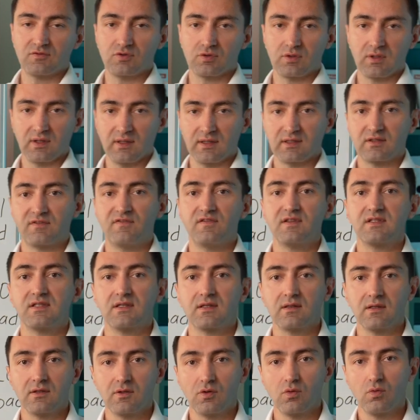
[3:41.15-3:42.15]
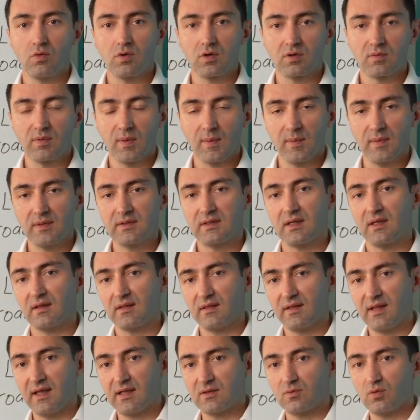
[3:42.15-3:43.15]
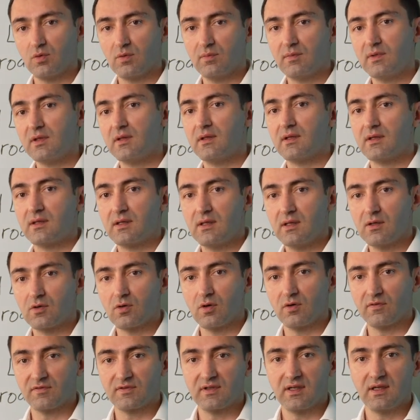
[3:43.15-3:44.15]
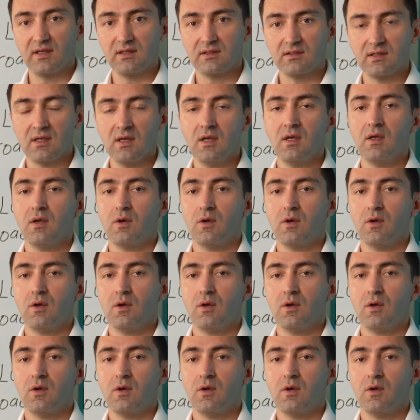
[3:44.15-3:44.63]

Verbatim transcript: to collect physically your work permit and that will be the kickoff date